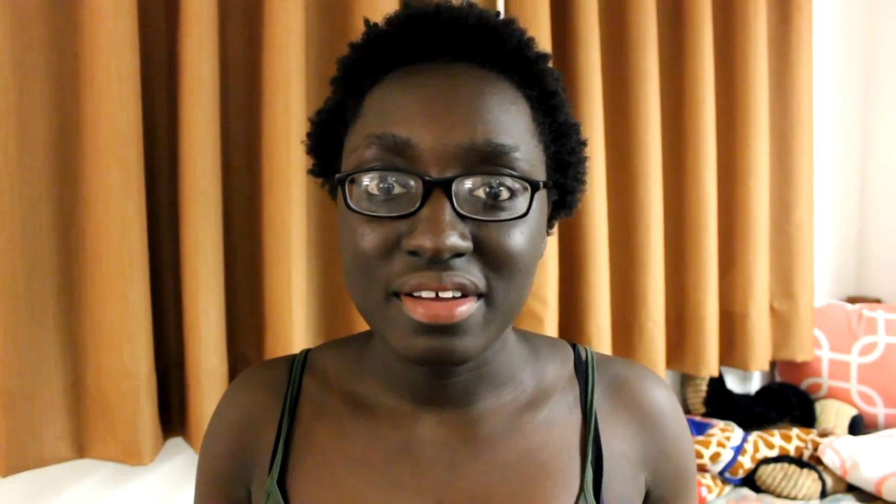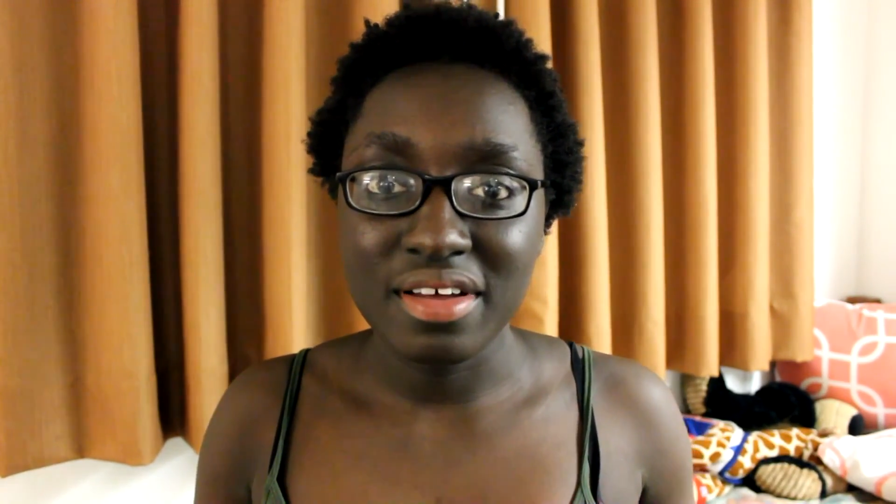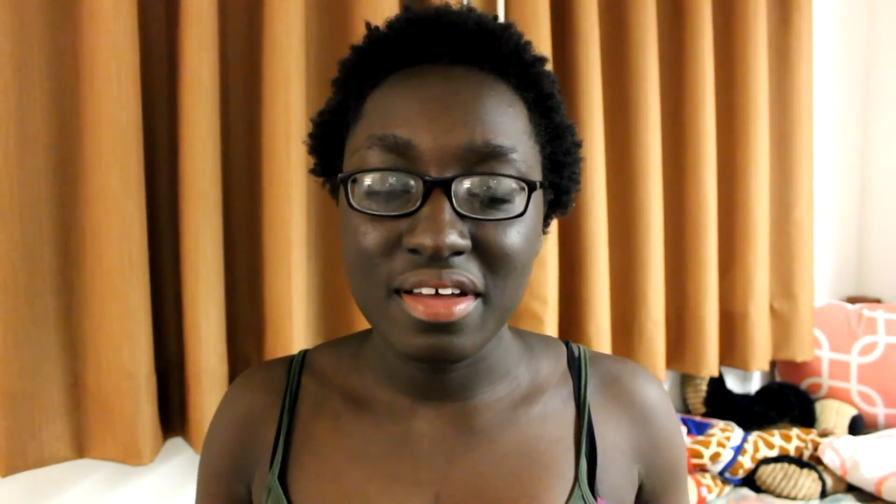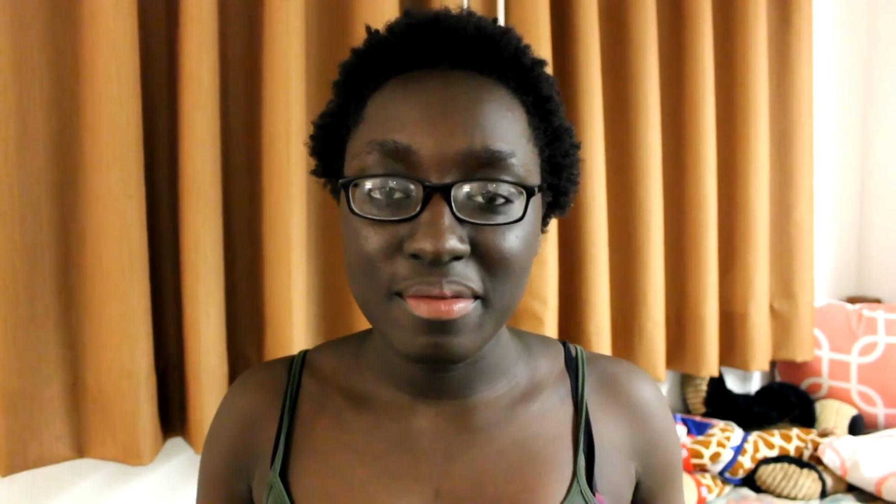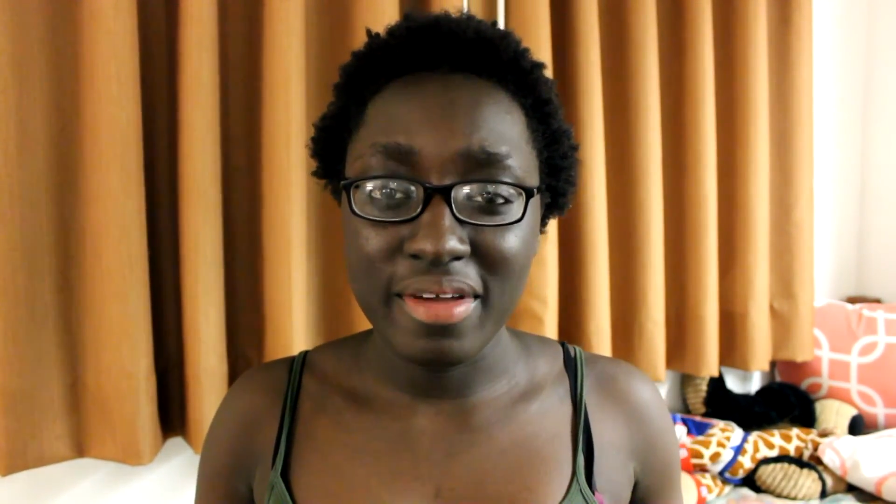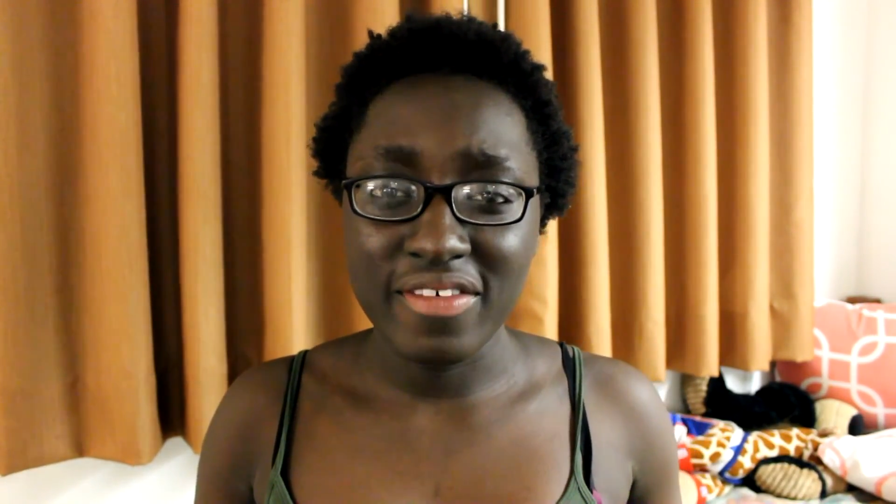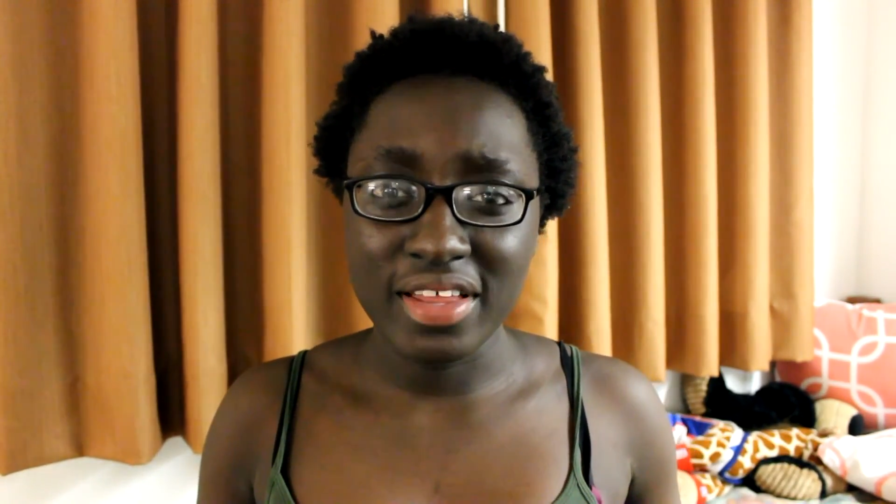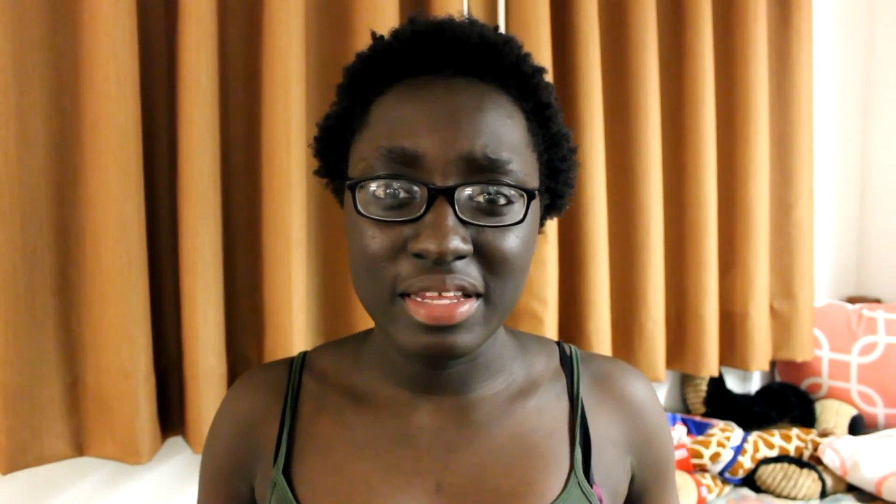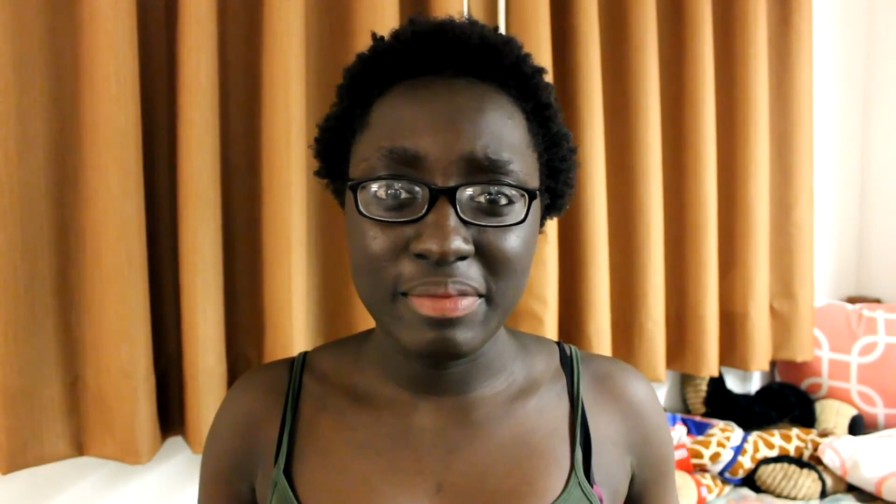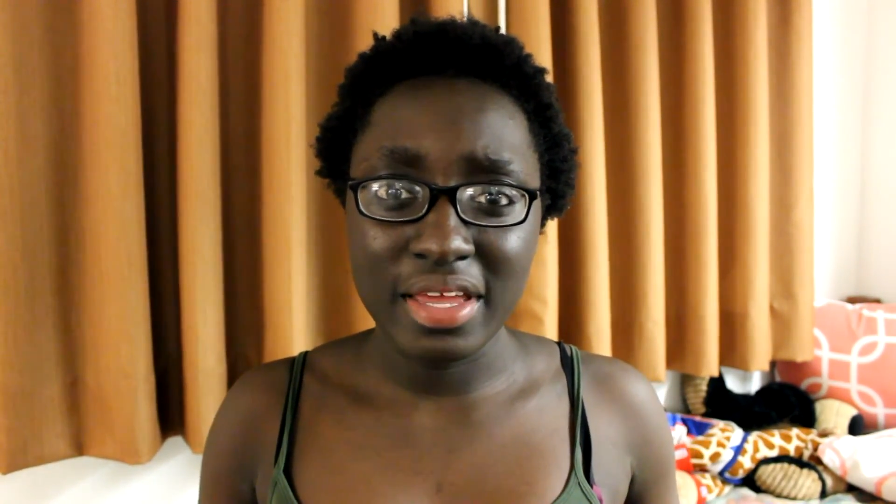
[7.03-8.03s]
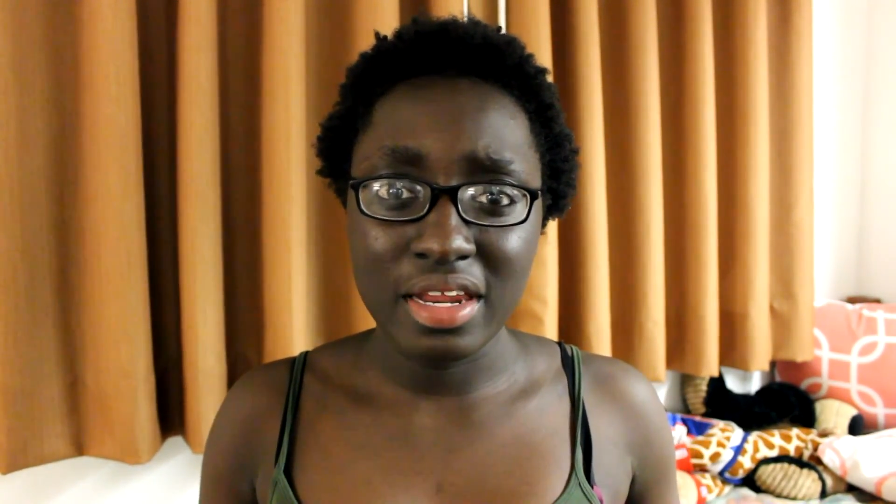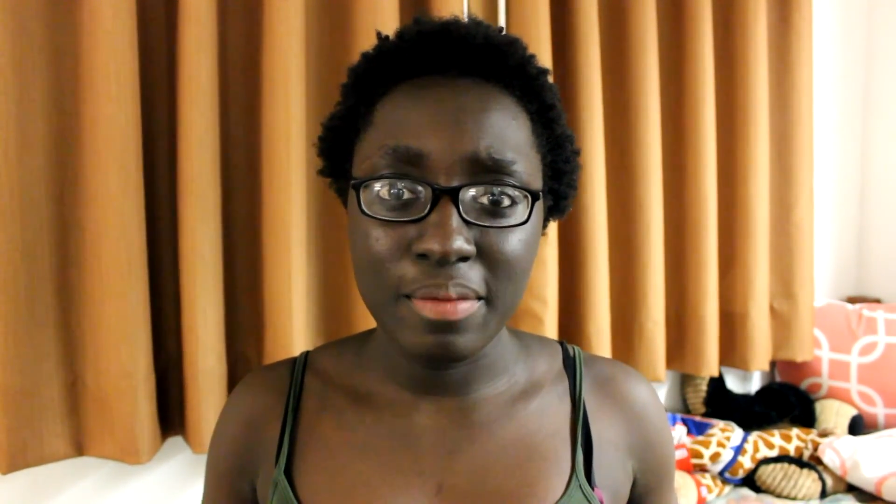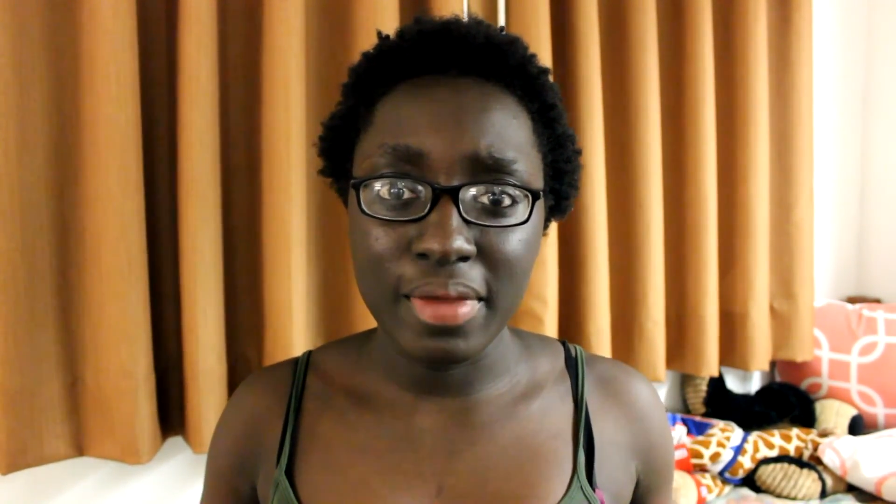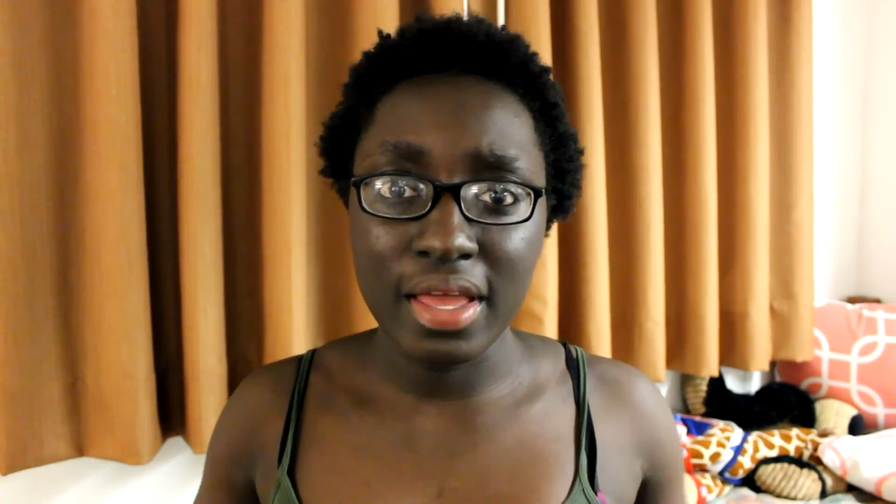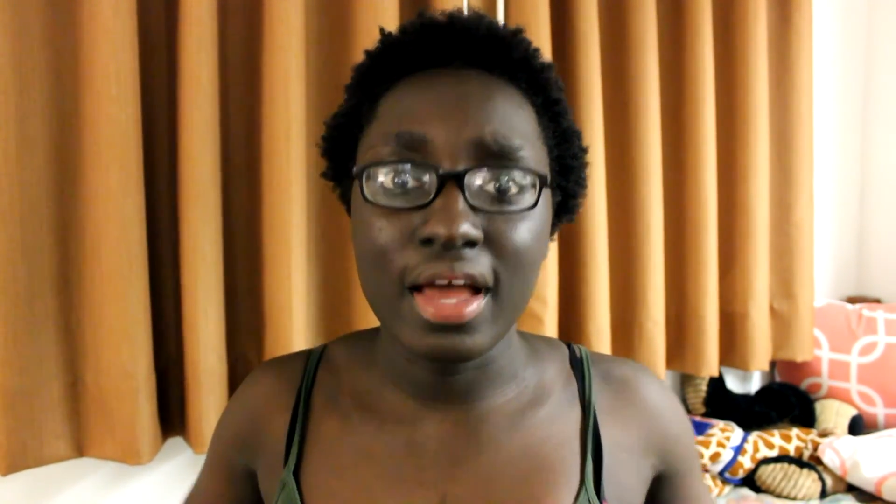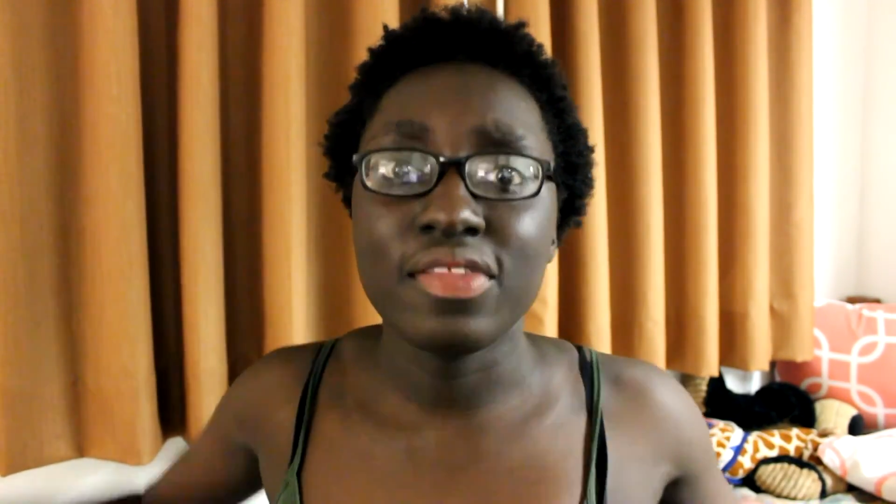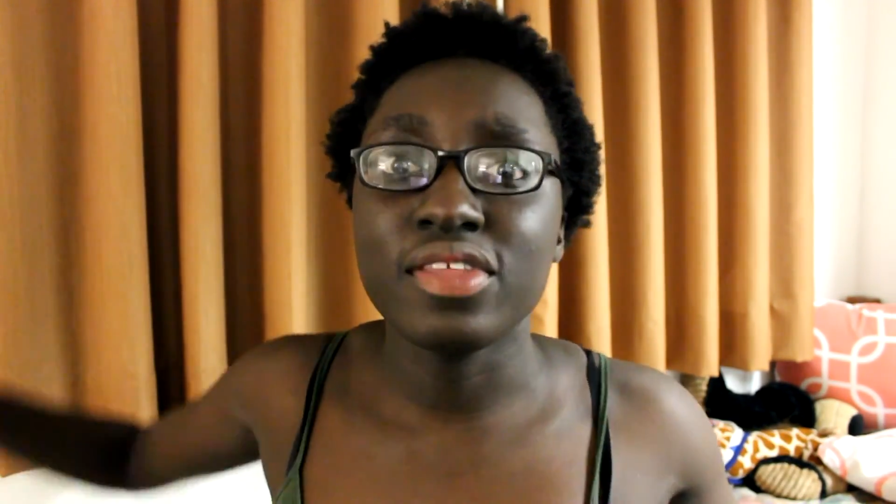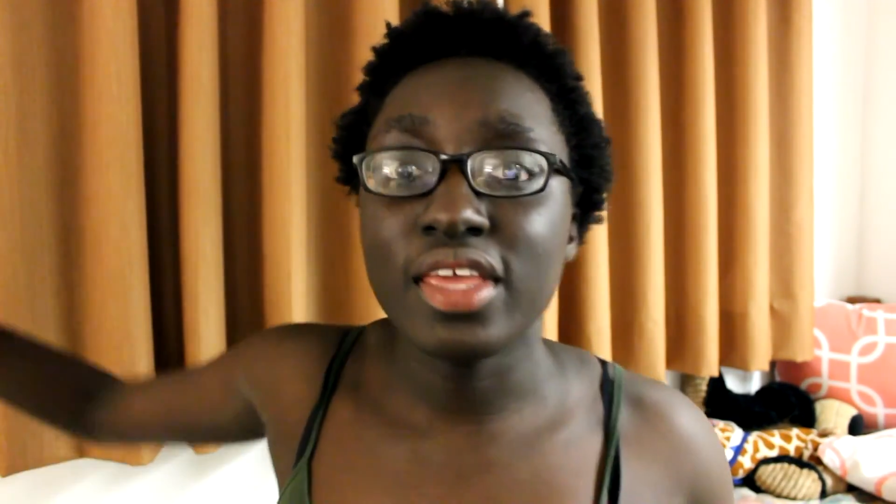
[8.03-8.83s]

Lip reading: I finally manned up and got the